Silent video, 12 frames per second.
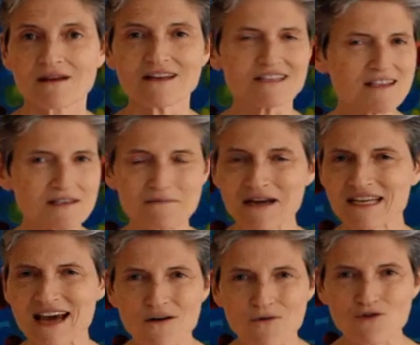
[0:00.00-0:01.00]
And it doesn't matter
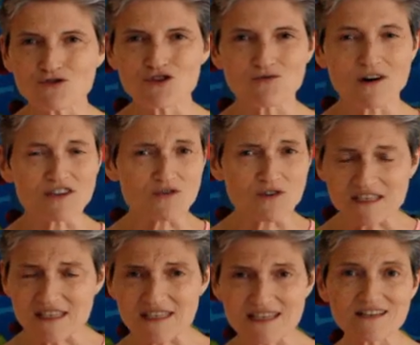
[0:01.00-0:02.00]
how old you are, you
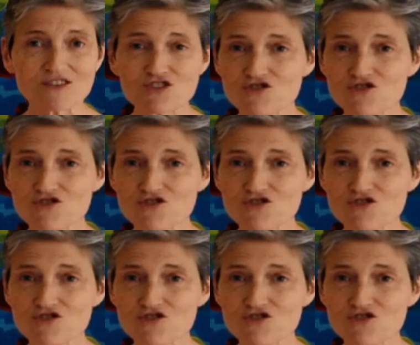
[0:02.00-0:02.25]
can still